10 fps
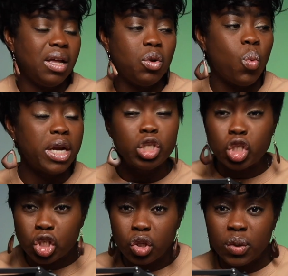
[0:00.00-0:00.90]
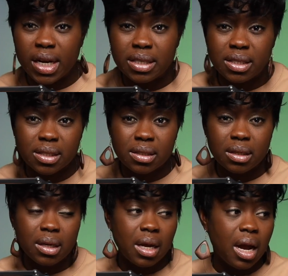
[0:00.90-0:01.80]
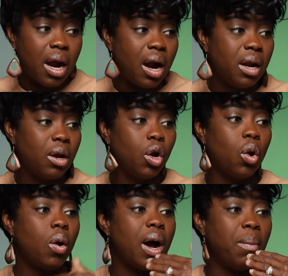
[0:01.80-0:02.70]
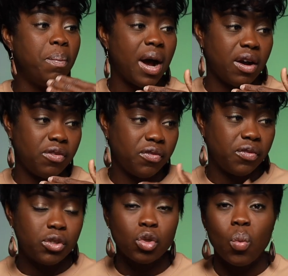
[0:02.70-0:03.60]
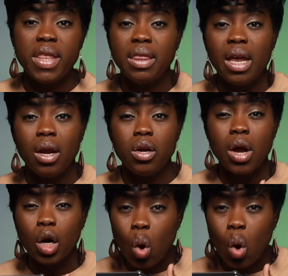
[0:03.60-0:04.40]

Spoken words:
when students go above, so when they not